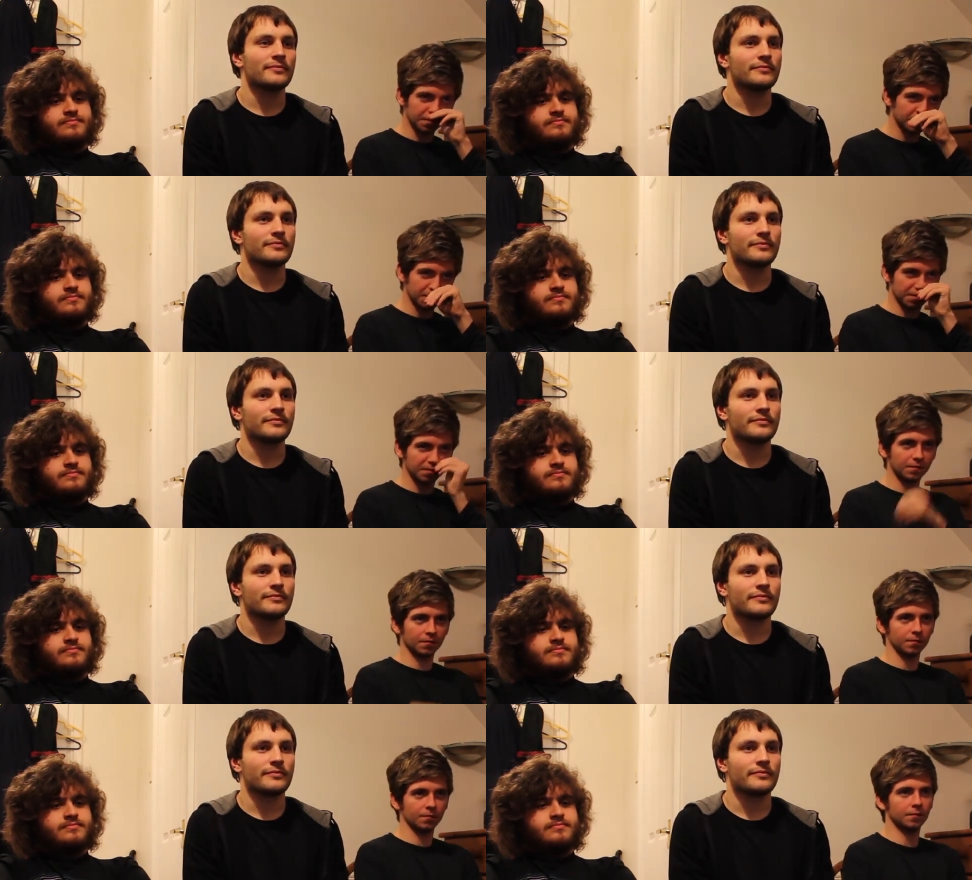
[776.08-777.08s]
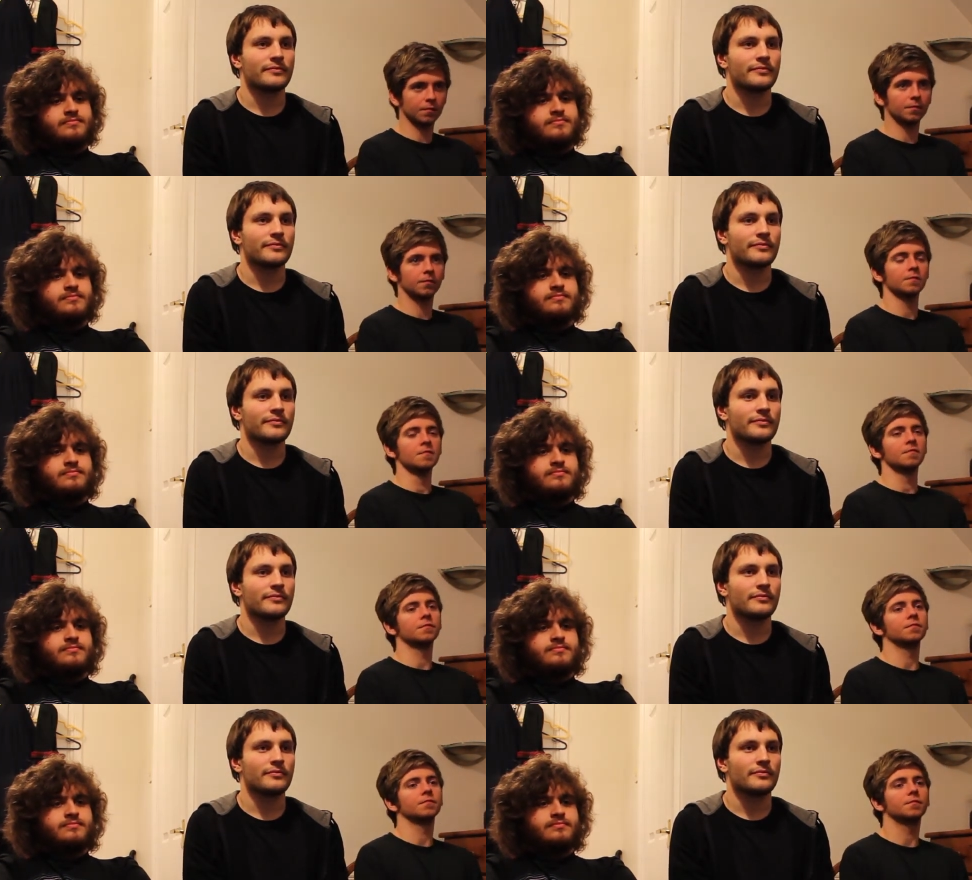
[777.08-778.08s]

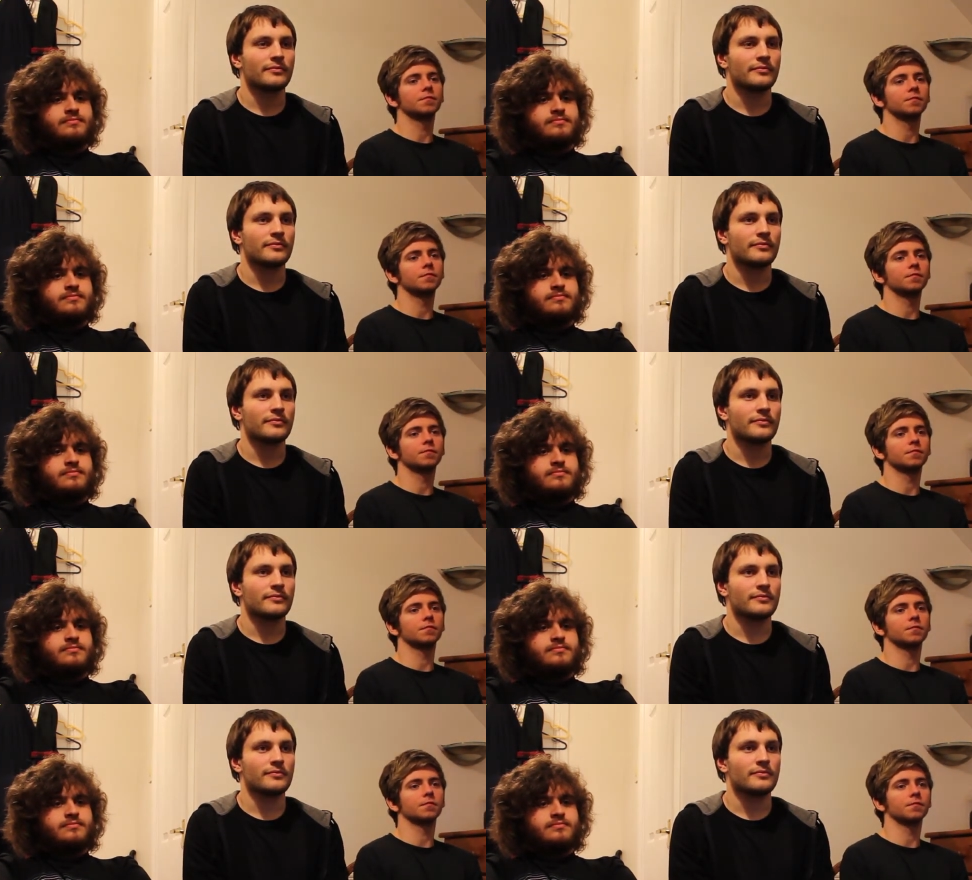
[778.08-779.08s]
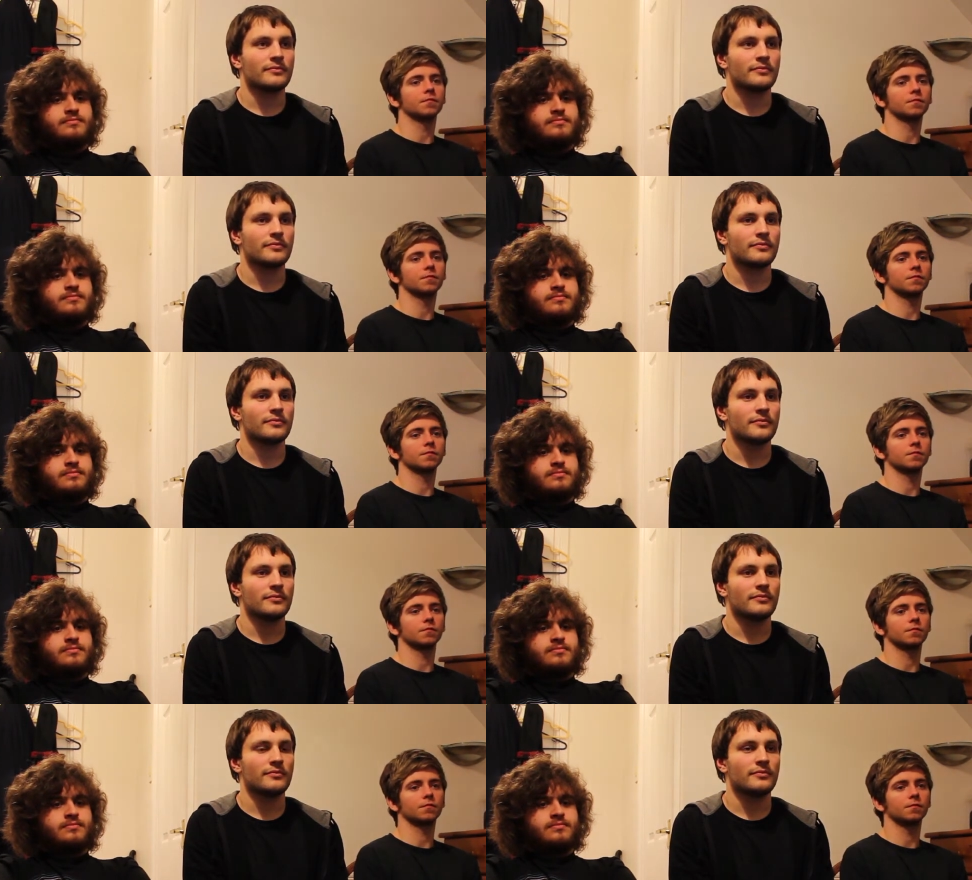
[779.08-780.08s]

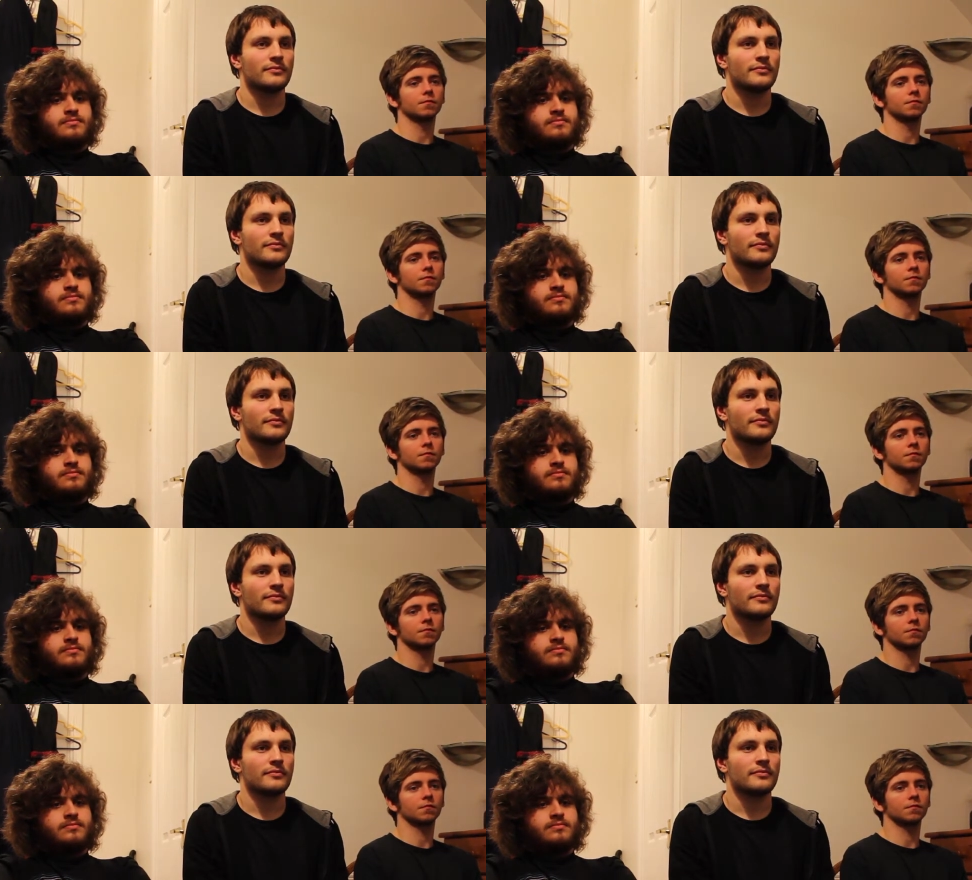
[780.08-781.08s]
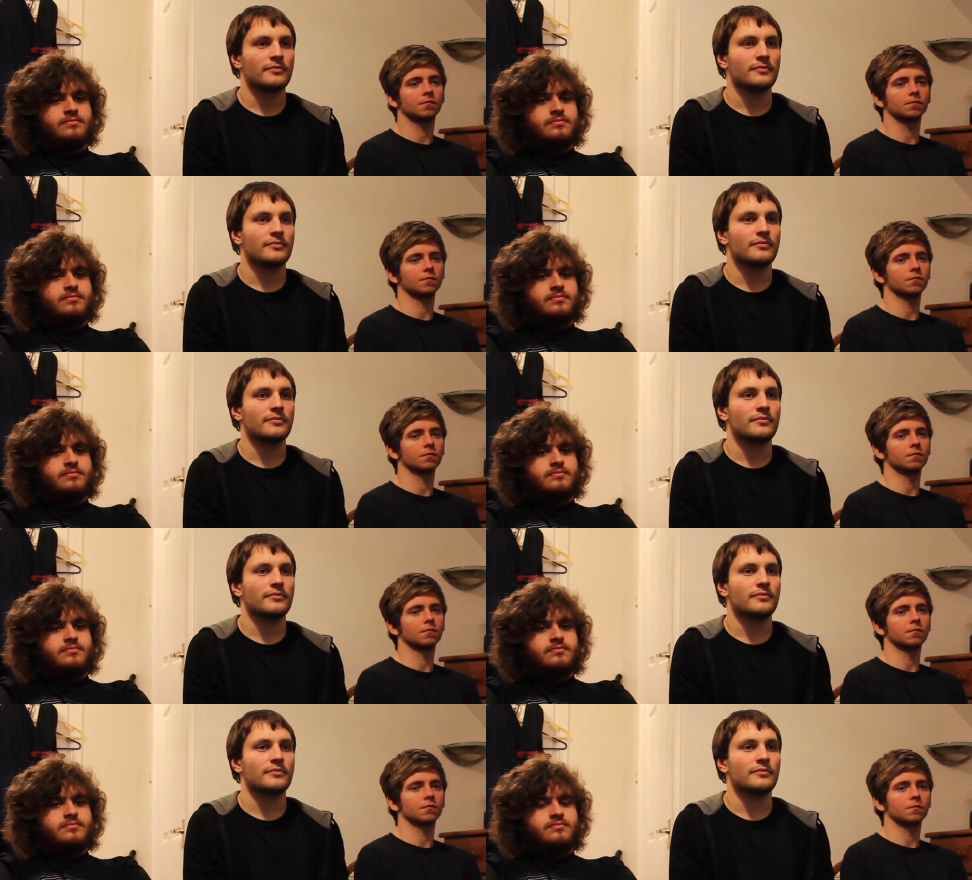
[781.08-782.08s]

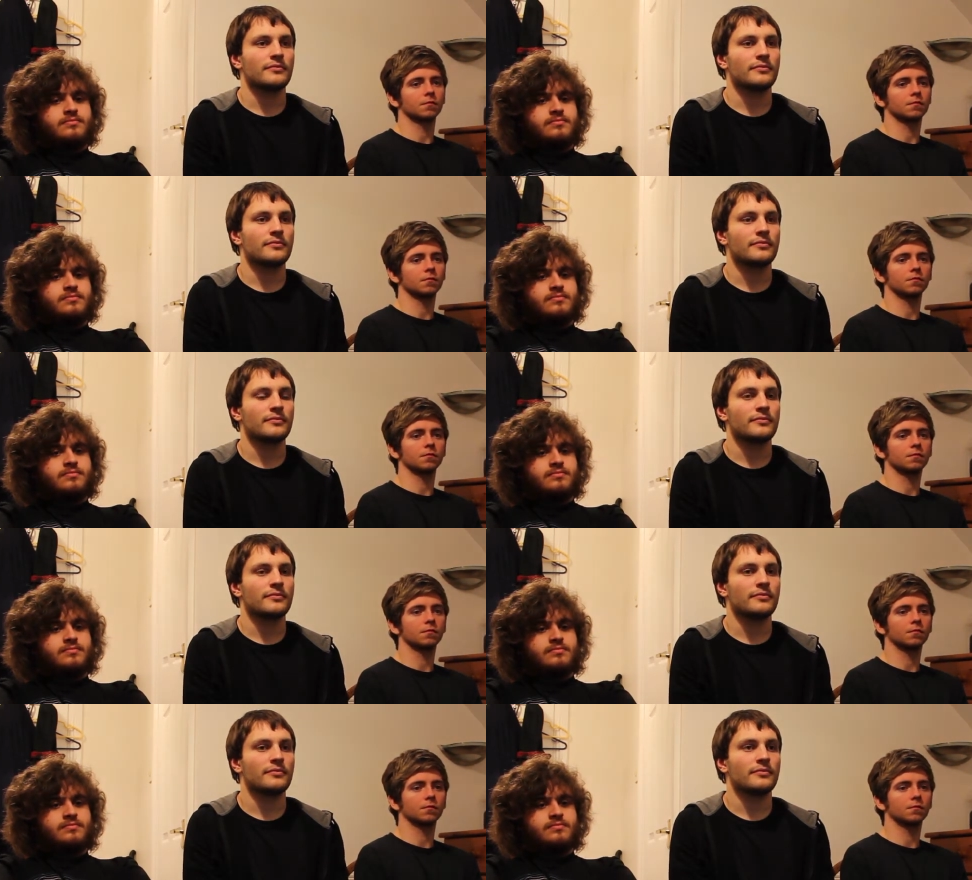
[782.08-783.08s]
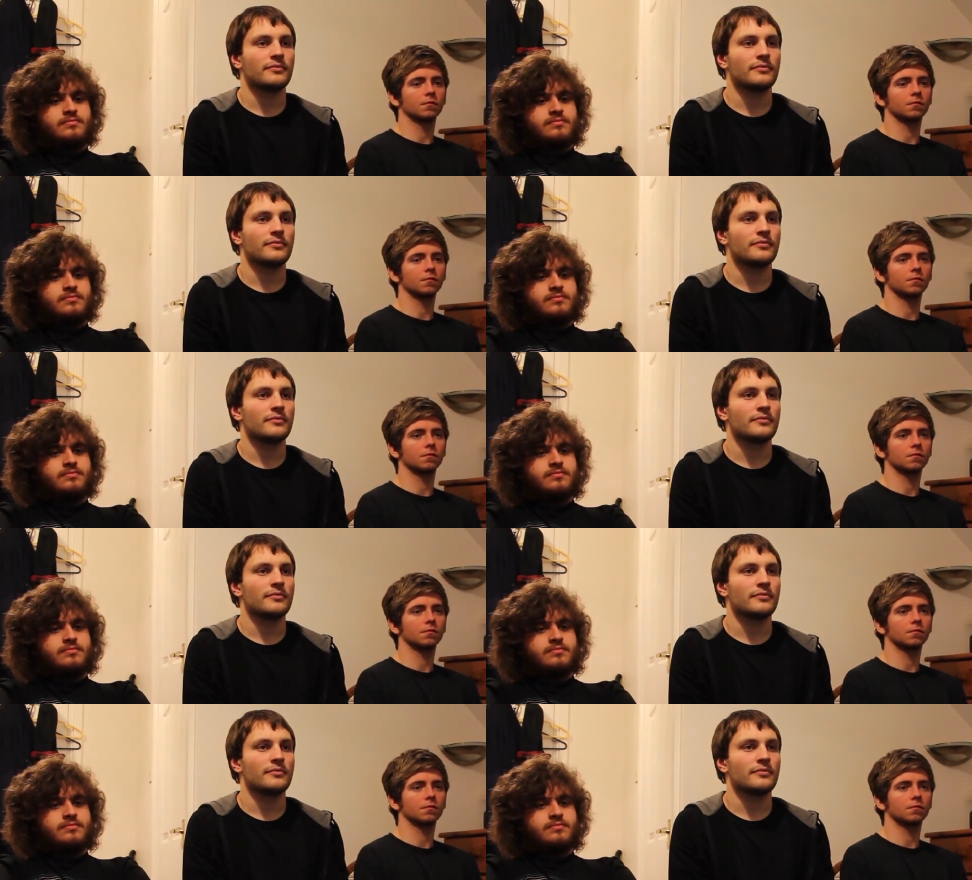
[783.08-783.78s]
(silence)